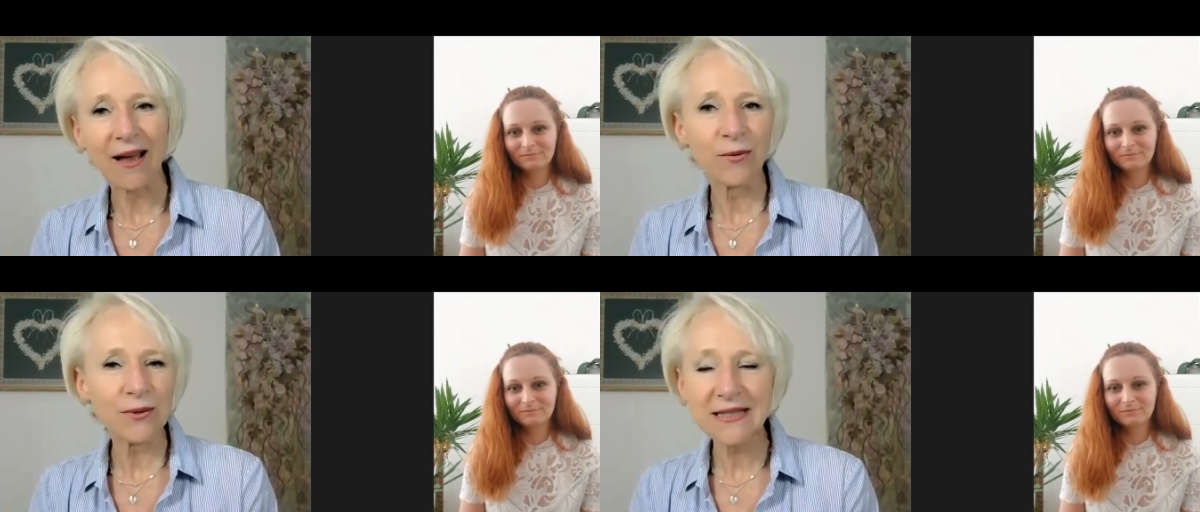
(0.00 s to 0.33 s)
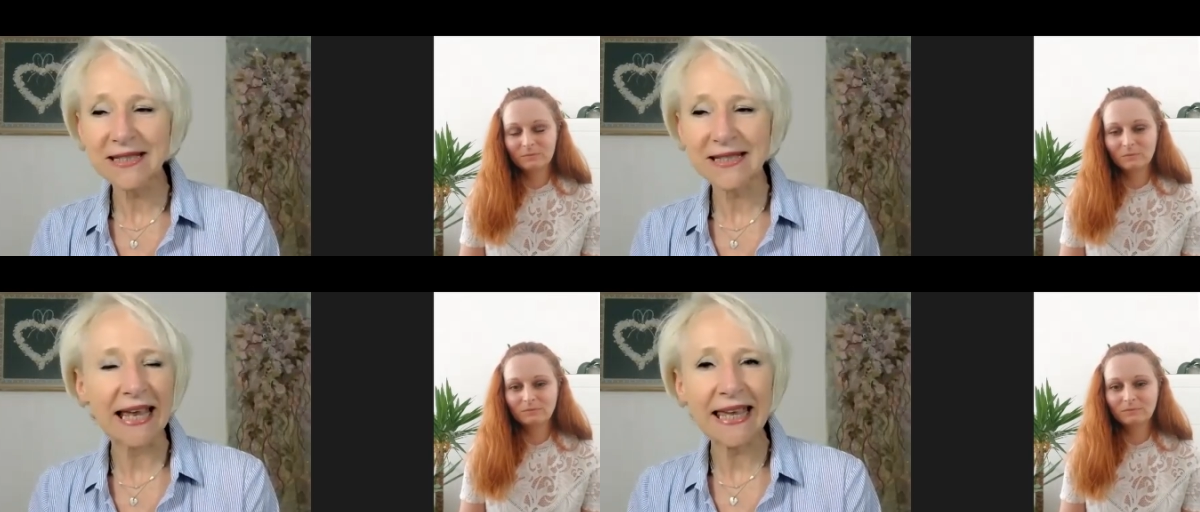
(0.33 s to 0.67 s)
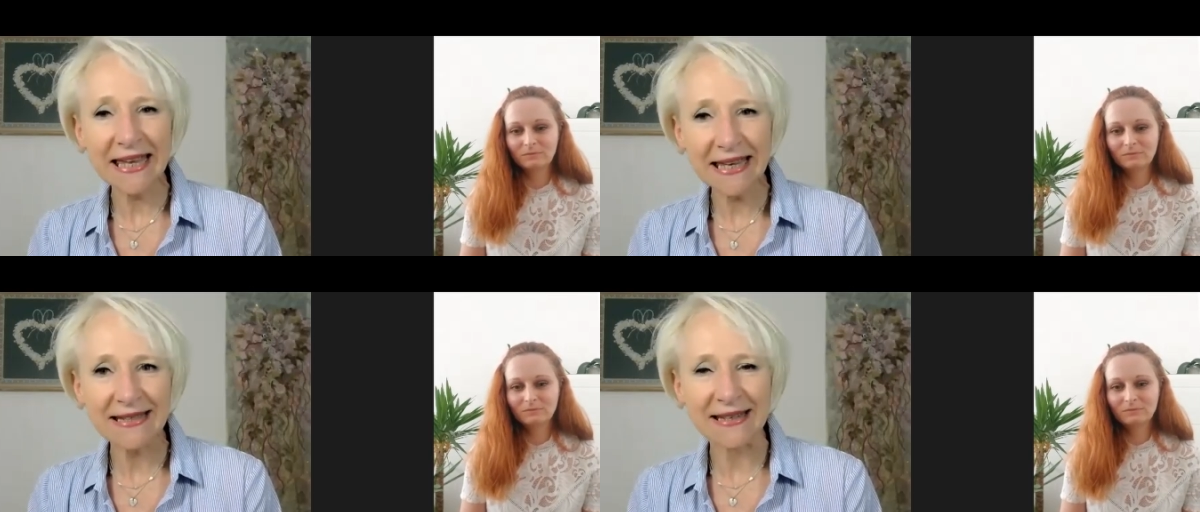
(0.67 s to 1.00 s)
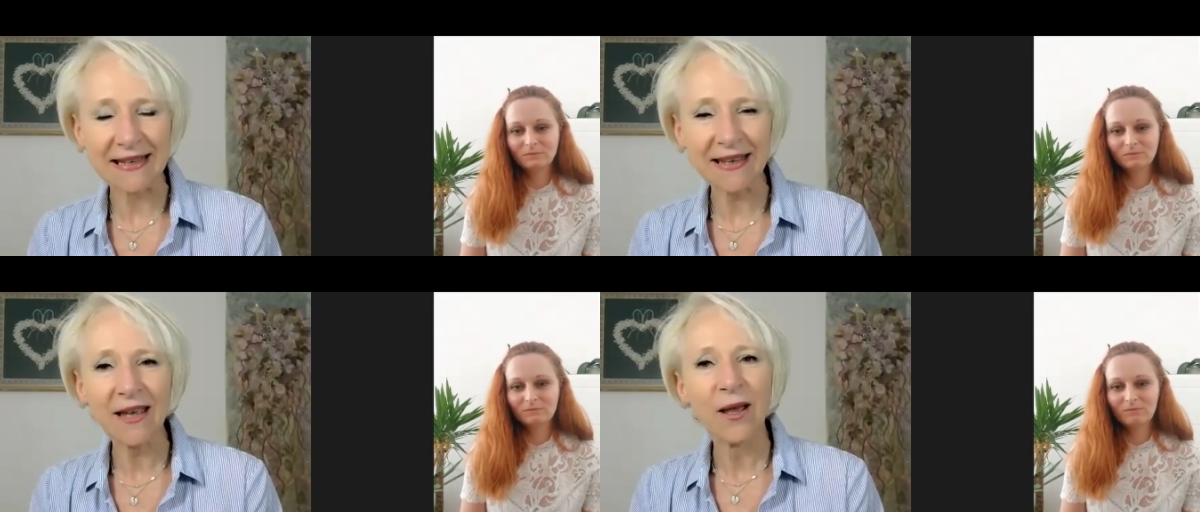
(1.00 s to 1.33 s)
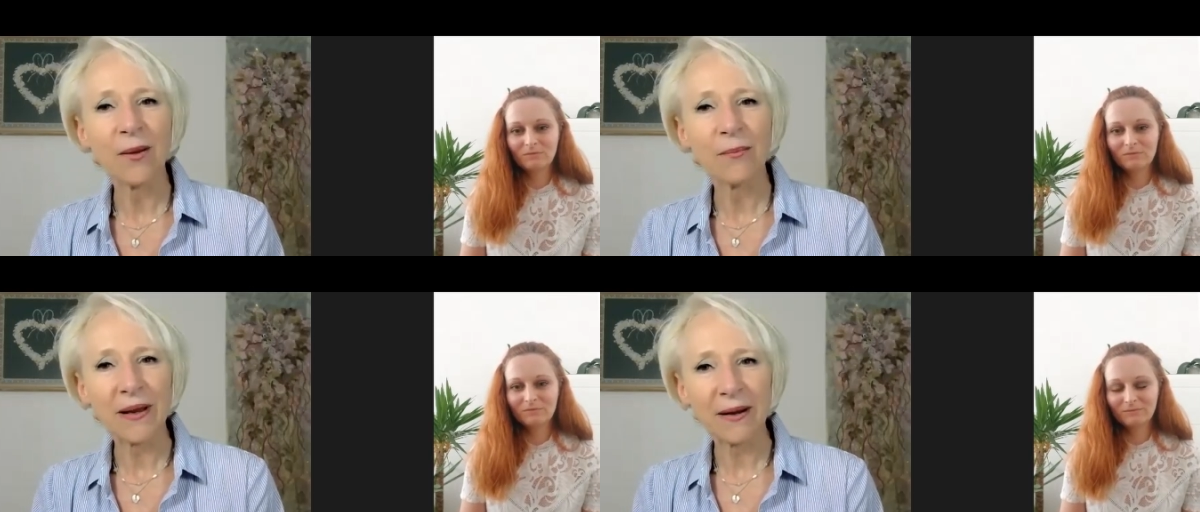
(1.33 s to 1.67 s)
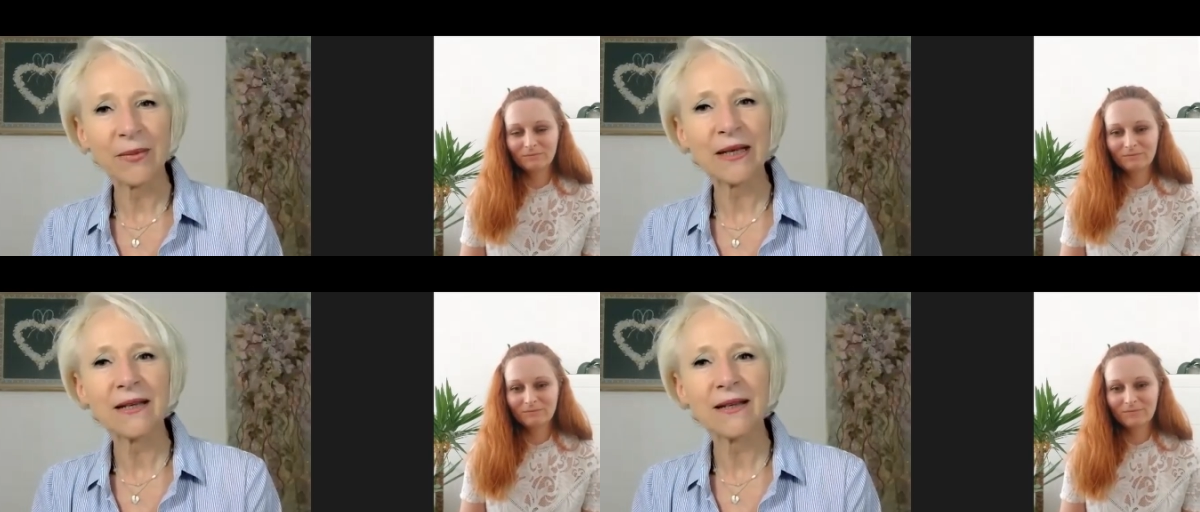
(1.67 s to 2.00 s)
Speaker 1: i wouldn't say easy but
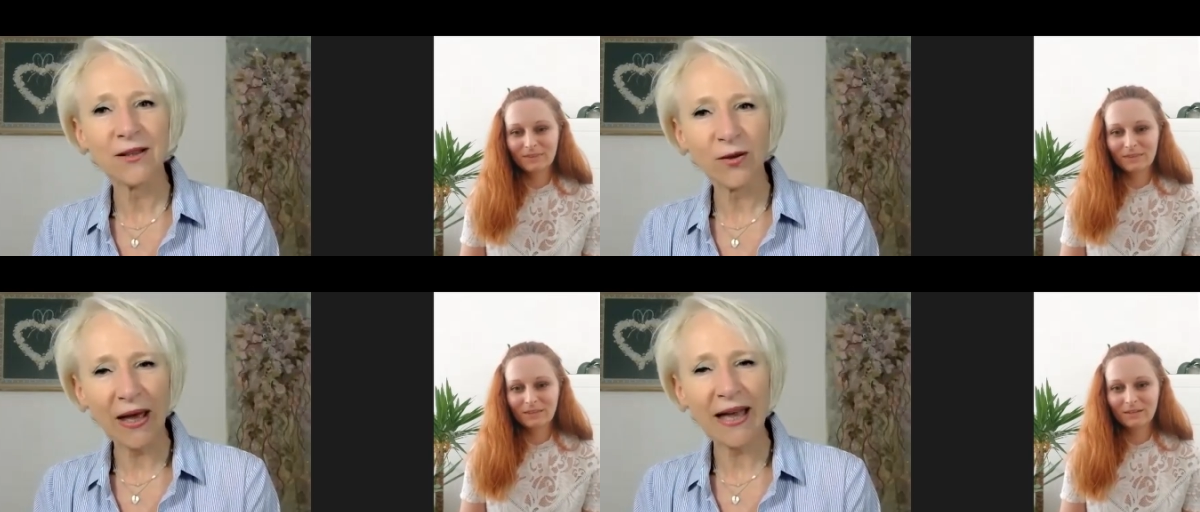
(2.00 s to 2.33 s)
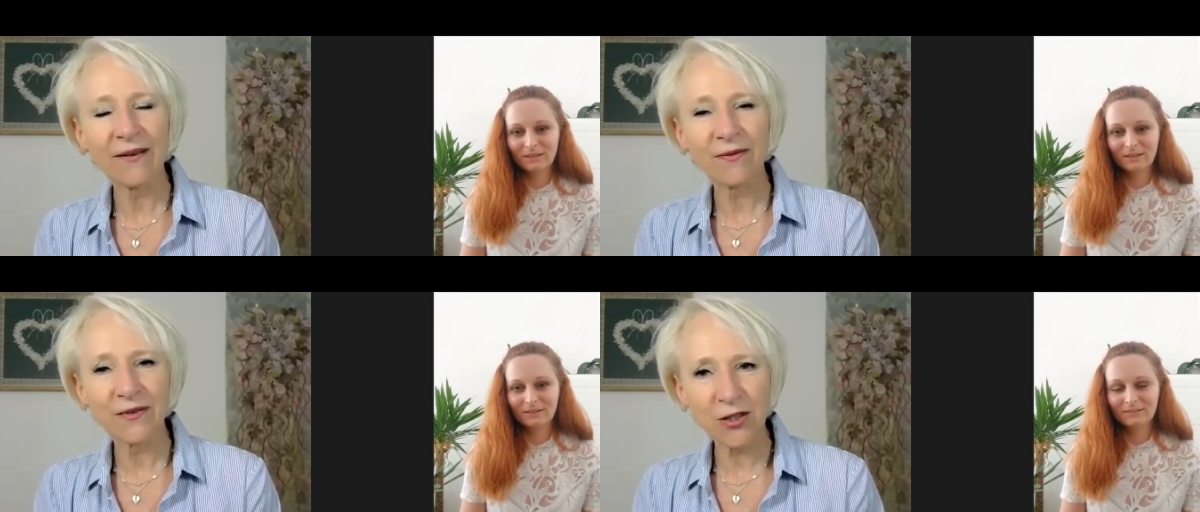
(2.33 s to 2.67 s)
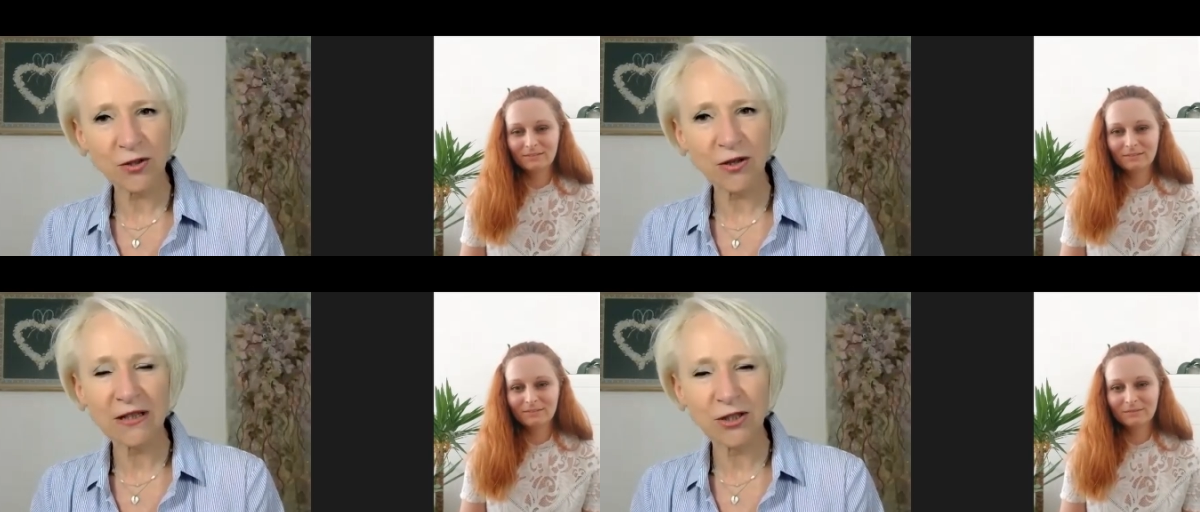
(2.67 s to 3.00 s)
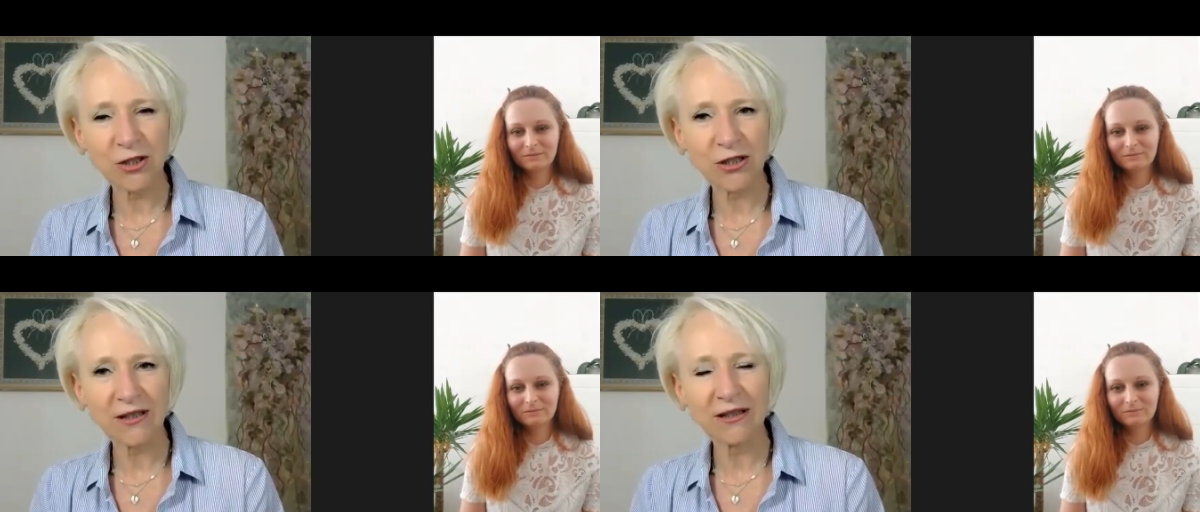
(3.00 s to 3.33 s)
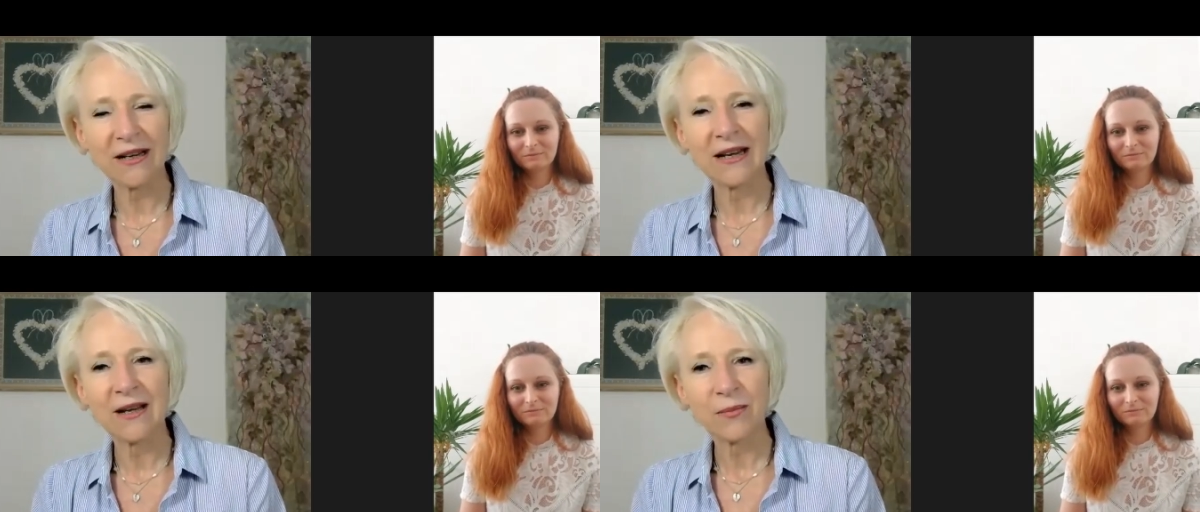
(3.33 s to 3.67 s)
i mean you have the structure